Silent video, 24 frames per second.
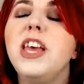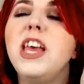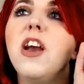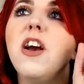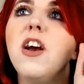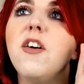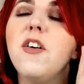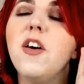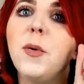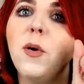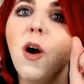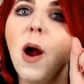
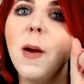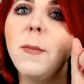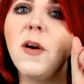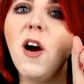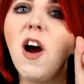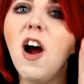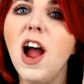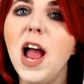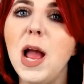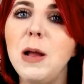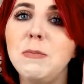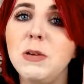The
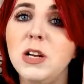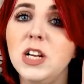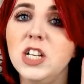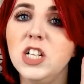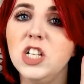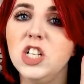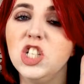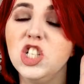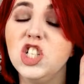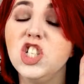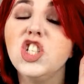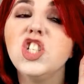primer I'm
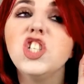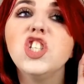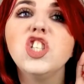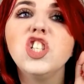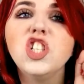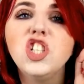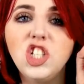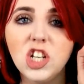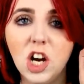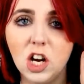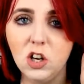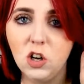
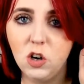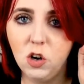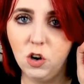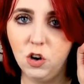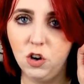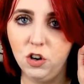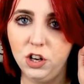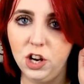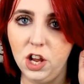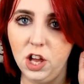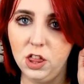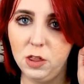stuck
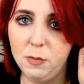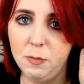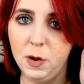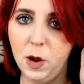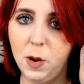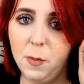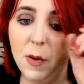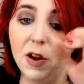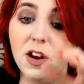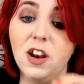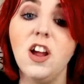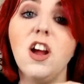on at the
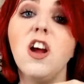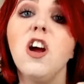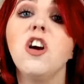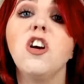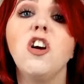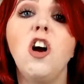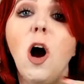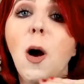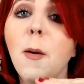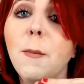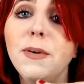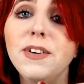moment,
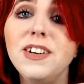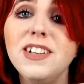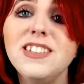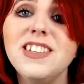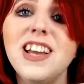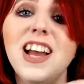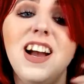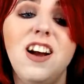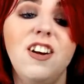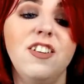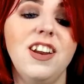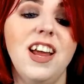can't put
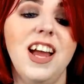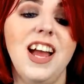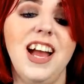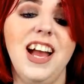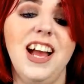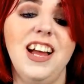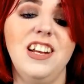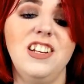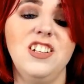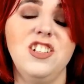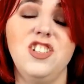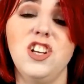it down
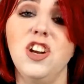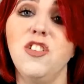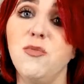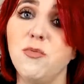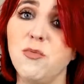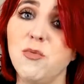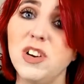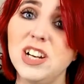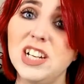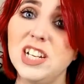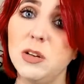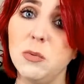and
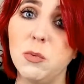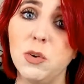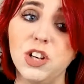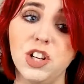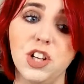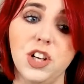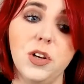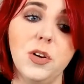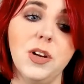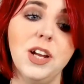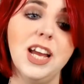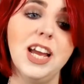don't really
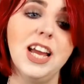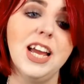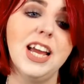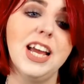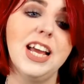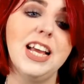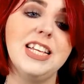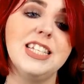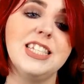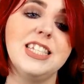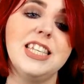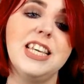want to,
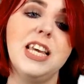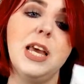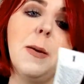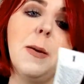is